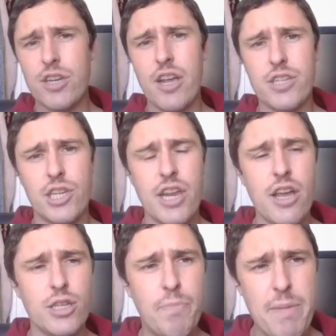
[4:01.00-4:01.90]
and years and
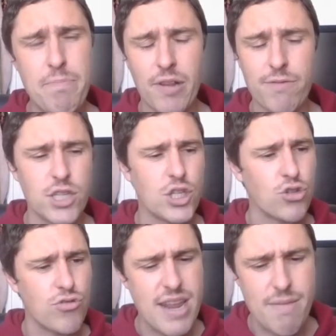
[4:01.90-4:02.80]
years, people have
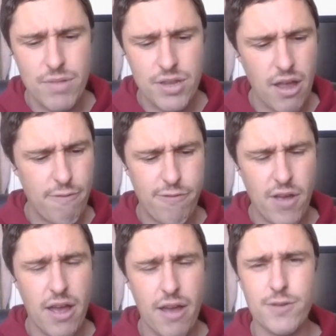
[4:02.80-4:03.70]
just dreamed
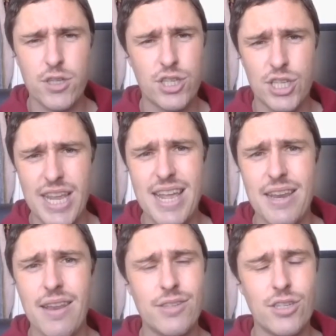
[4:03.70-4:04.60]
of just
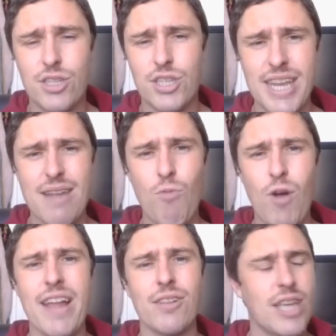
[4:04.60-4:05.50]
seeing
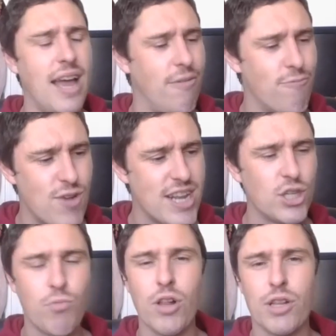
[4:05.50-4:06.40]
Wales
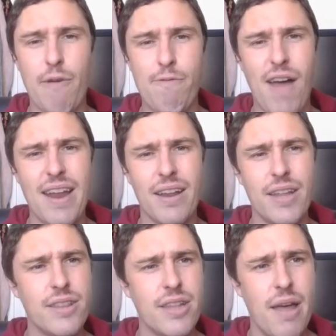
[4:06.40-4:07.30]
reach a World Cup final,
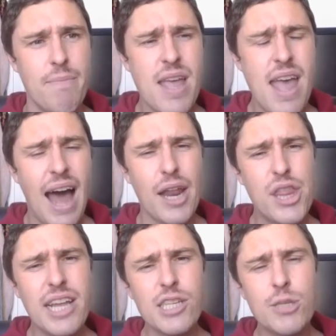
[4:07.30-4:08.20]
and I
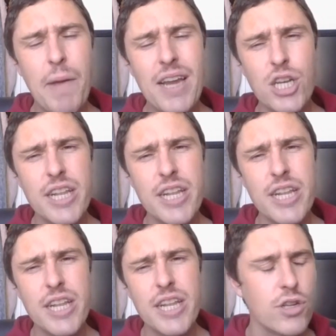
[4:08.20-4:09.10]
think especially
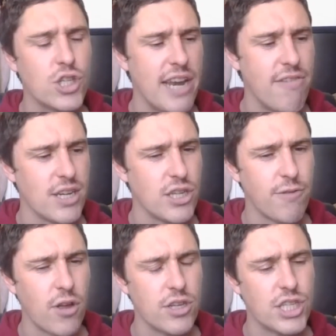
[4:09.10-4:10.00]
the older
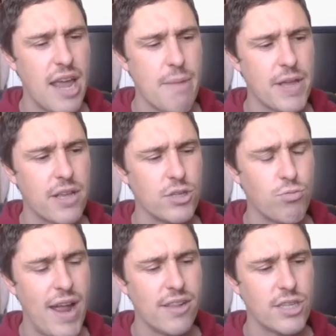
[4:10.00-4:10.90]
generation, I've got to say, because
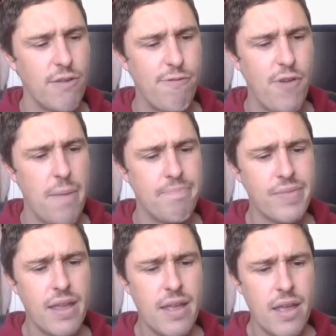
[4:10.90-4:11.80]
Wales
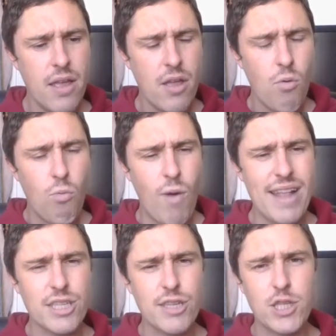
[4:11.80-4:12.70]

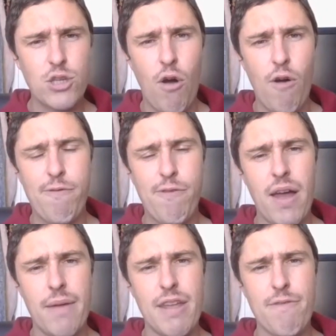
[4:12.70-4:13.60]
have sort of
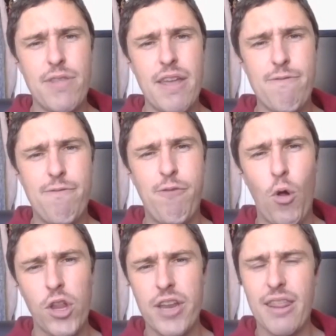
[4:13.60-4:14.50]
they've
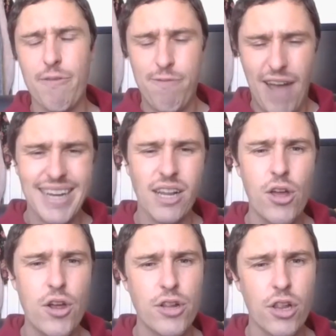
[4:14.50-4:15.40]
fallen at the final
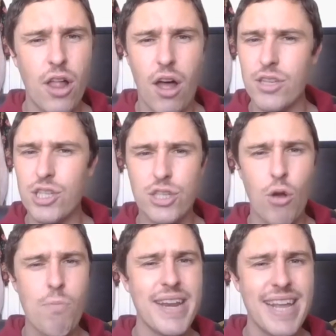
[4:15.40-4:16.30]
hurdle on
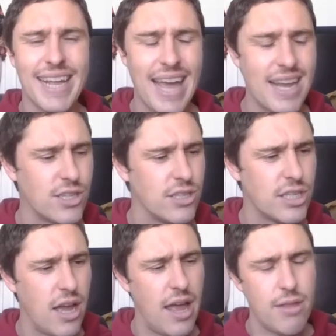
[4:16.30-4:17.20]
so many
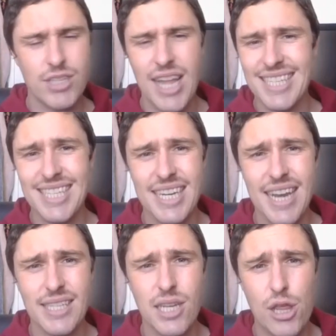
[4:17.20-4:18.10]
occasions. There was
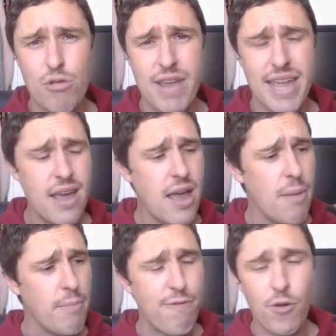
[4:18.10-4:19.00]
1993
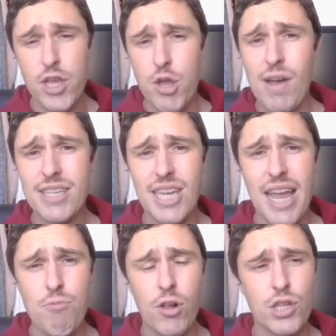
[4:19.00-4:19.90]
before the
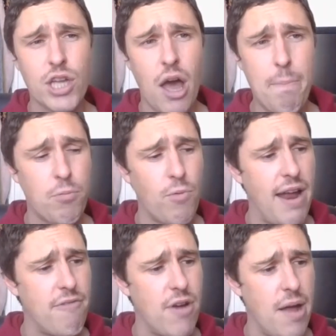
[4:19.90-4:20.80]
USA World Cup,
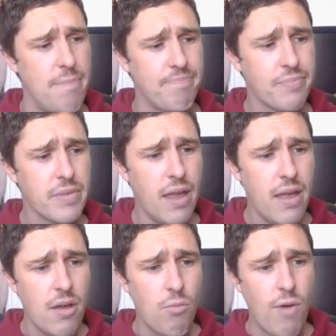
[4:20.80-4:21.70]

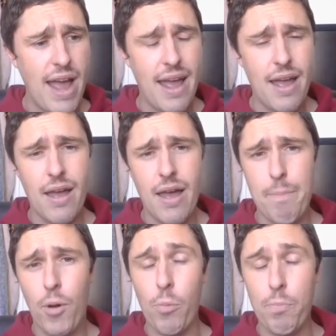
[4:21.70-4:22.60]
where
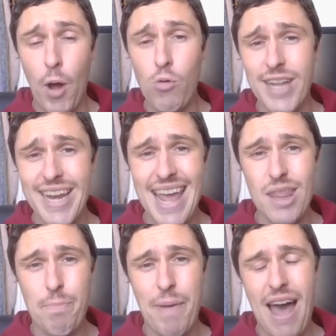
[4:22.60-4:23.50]
Paul Bowden
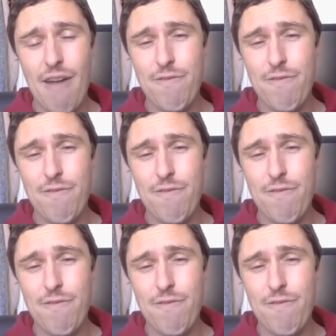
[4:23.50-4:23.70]
hit the bar